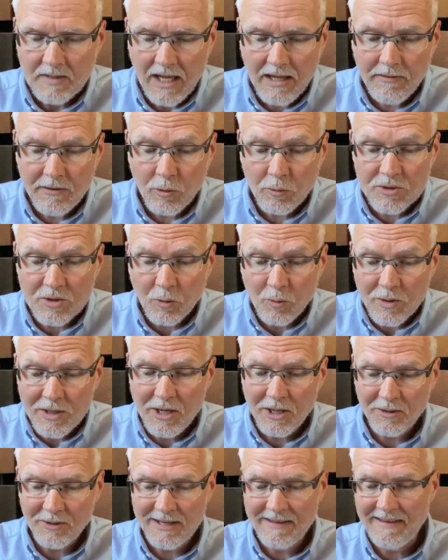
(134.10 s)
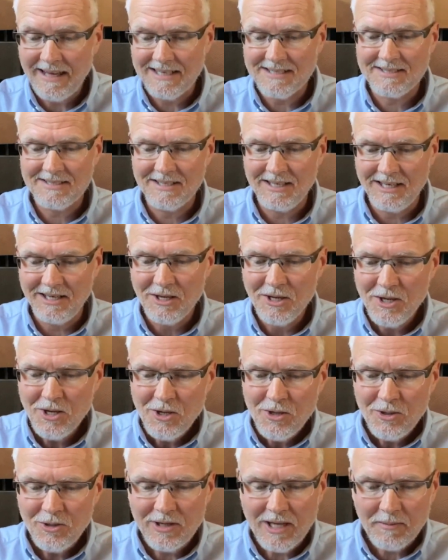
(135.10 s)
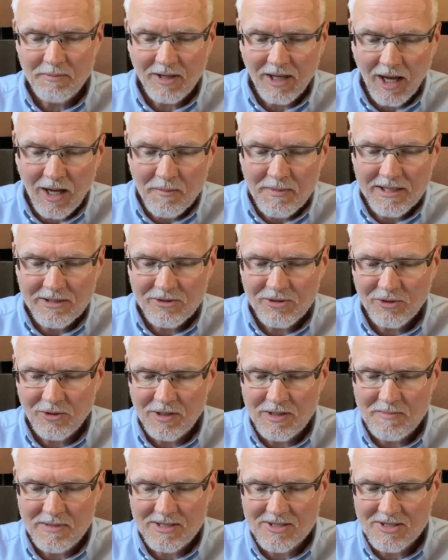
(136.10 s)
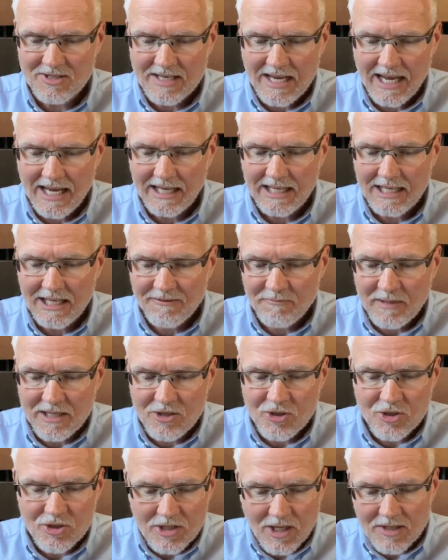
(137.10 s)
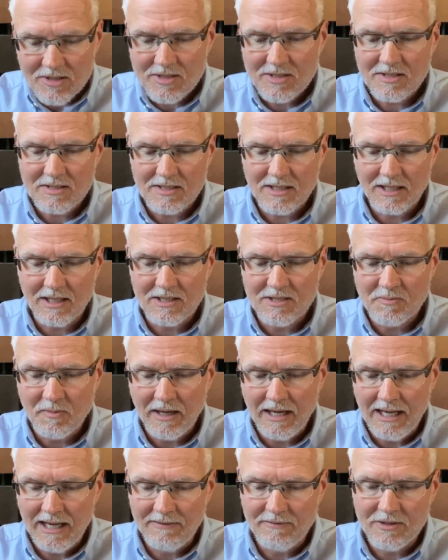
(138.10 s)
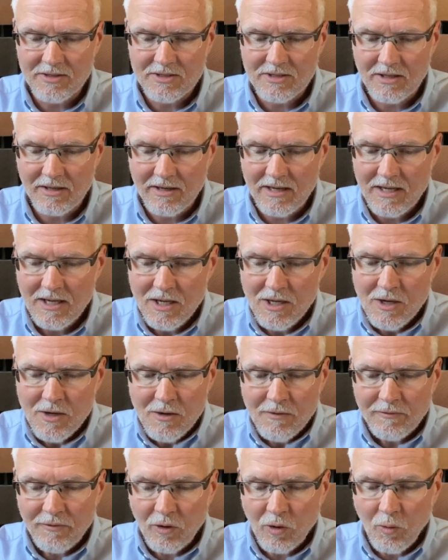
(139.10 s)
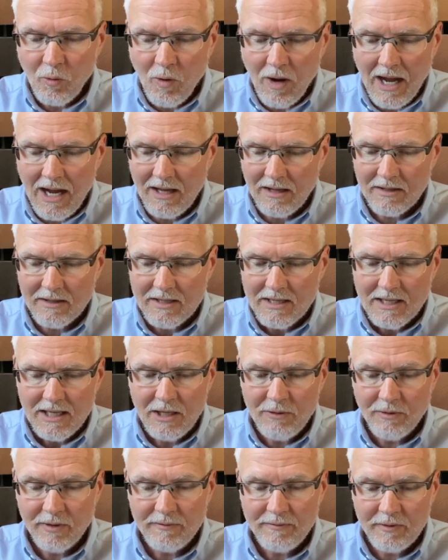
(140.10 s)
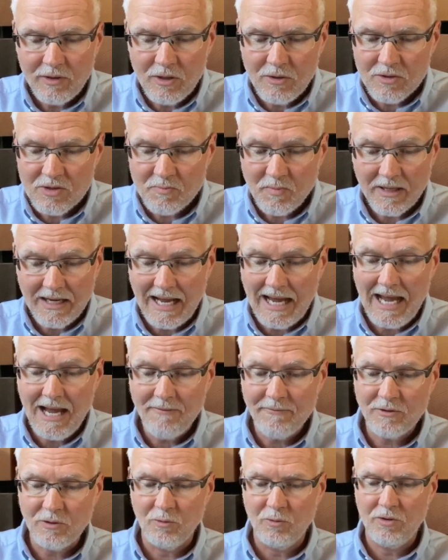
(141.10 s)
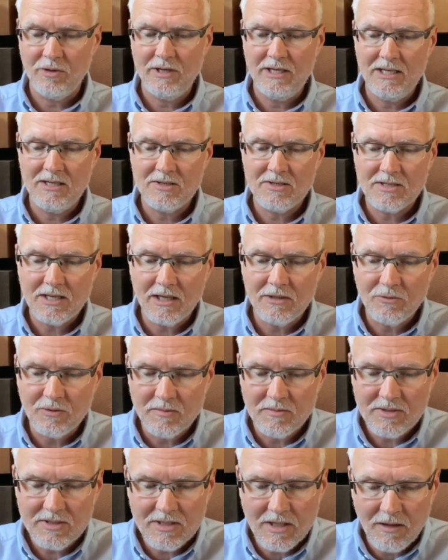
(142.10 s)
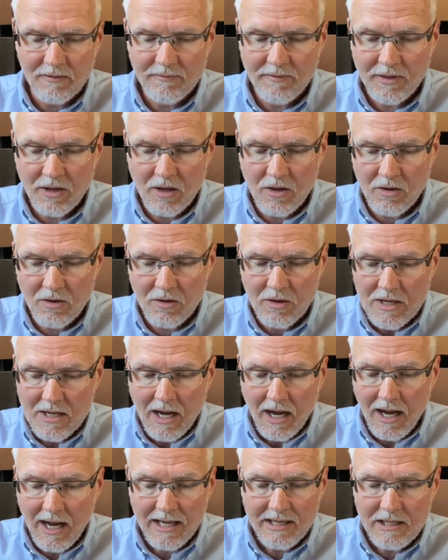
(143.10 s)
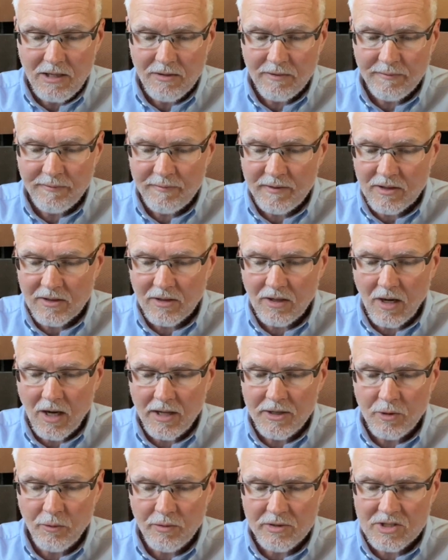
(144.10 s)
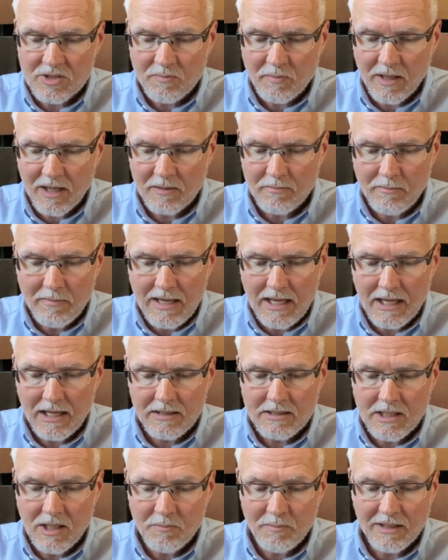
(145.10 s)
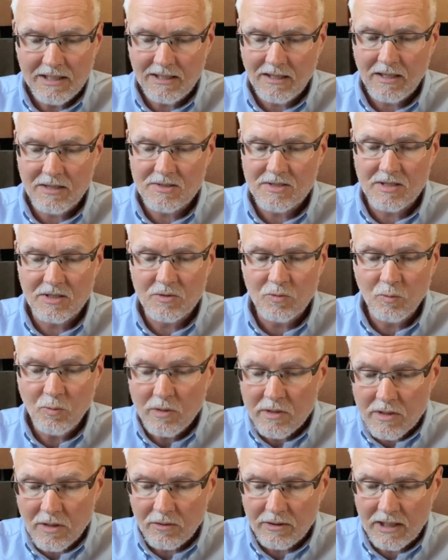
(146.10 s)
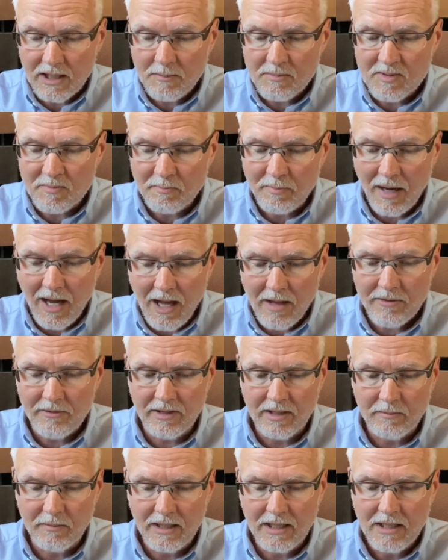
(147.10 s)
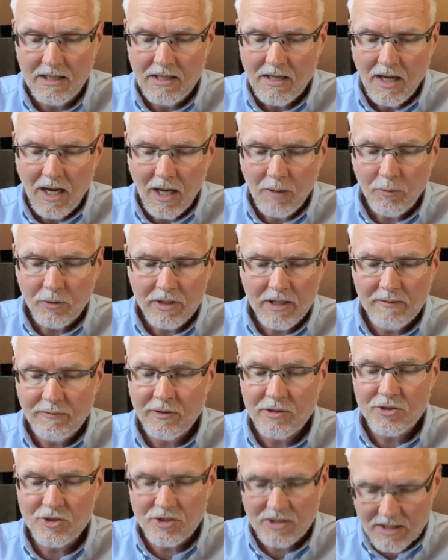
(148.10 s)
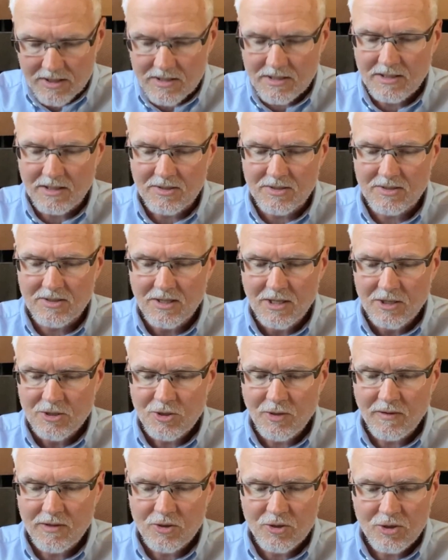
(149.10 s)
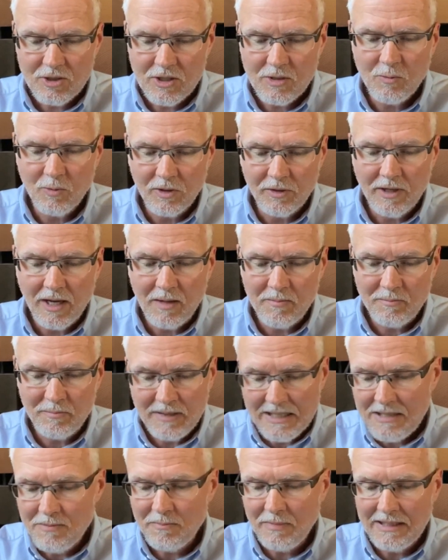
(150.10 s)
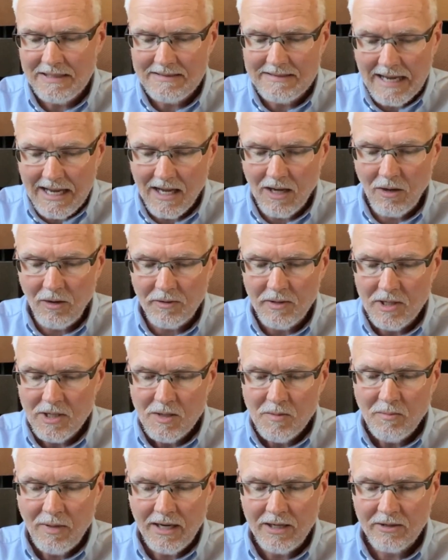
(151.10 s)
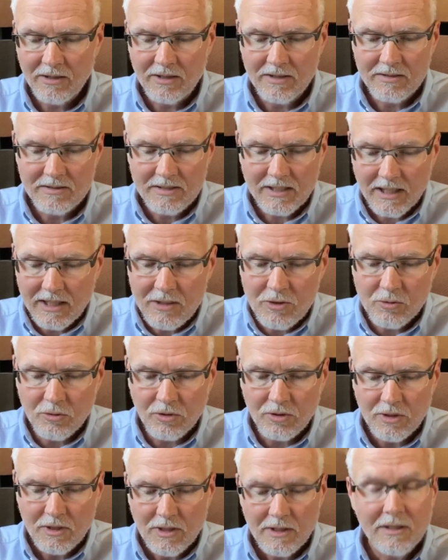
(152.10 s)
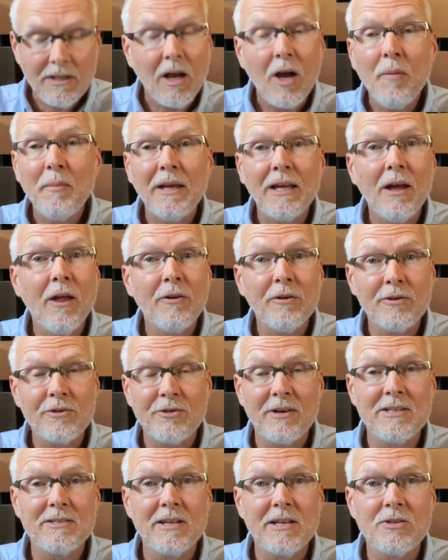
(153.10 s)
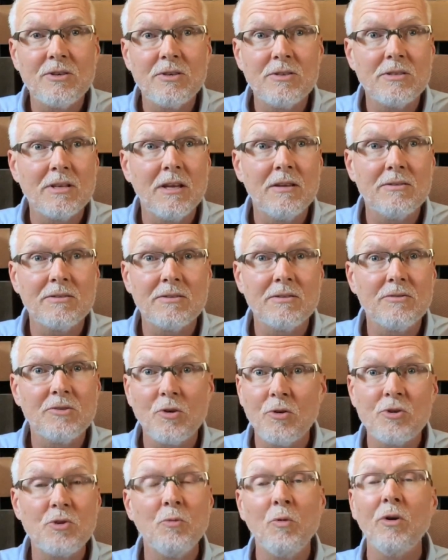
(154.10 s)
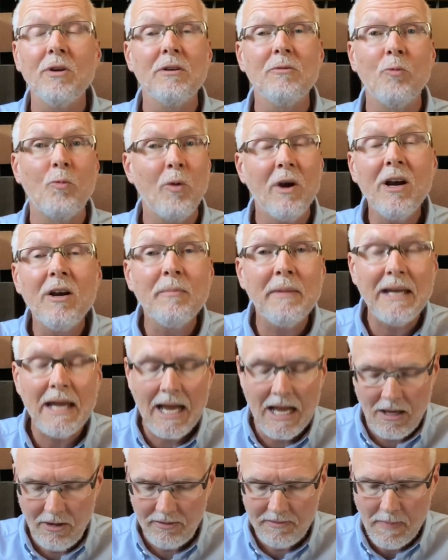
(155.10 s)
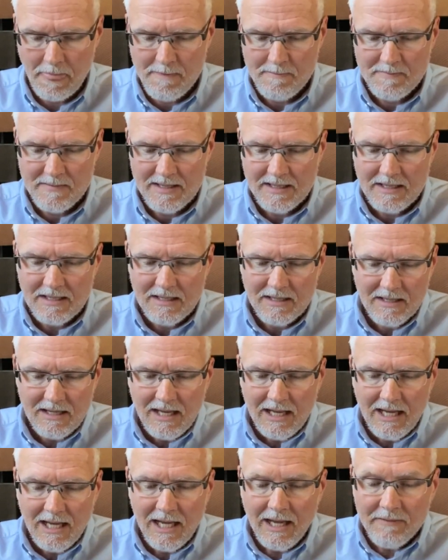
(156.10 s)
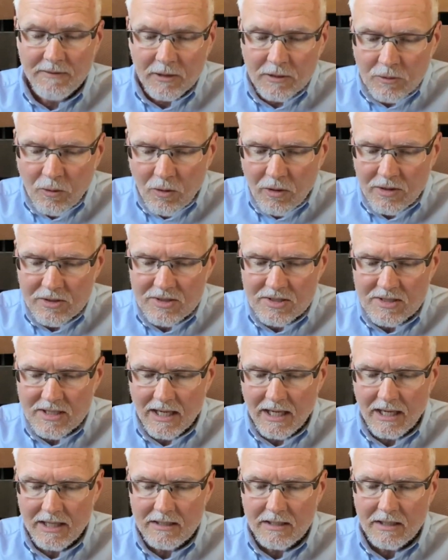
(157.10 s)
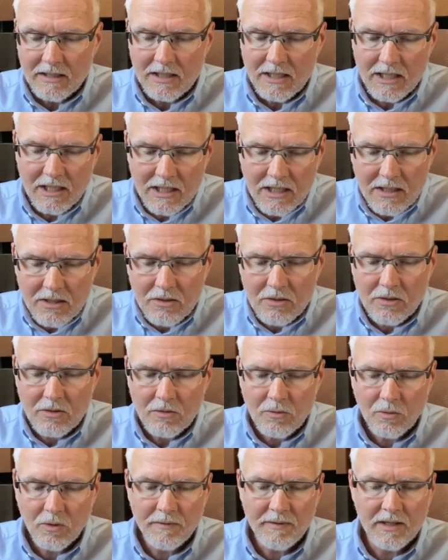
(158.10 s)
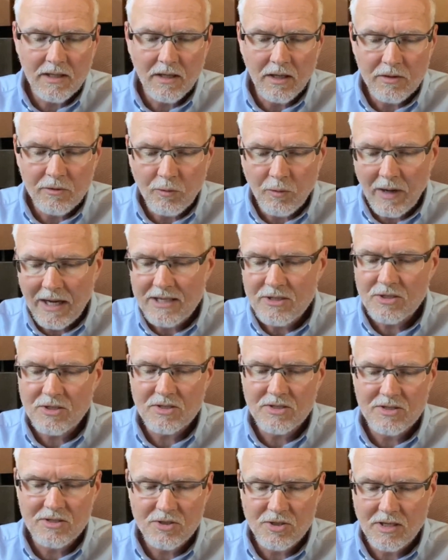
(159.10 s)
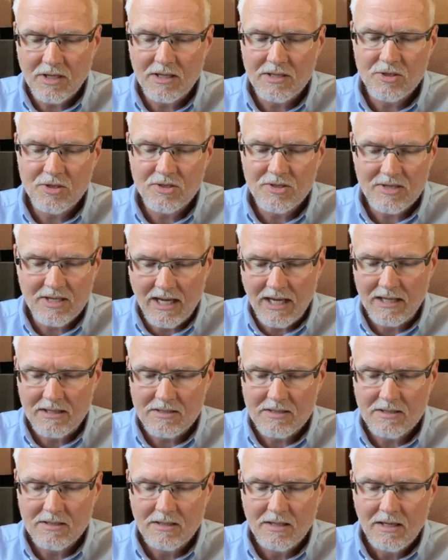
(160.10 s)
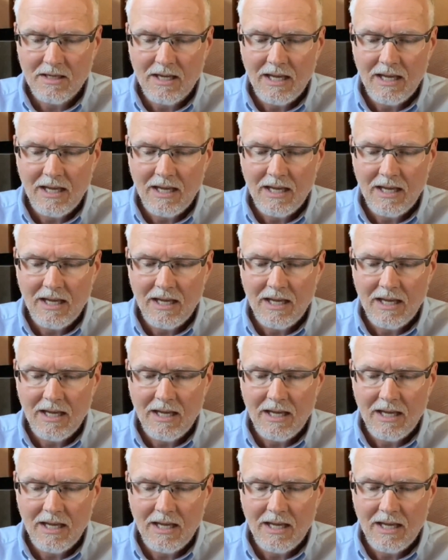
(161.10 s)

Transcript: And there was a widow in that city who kept coming to him and saying, Give me justice against my adversary. For a while he refused, but afterward he said to himself, Though I neither fear God nor respect man, yet because this widow keeps bothering me, I will give her justice so that she will not beat me down by her continual coming. Other translation says, So she won't wear me out. And the Lord said, Hear what the unrighteous judge says.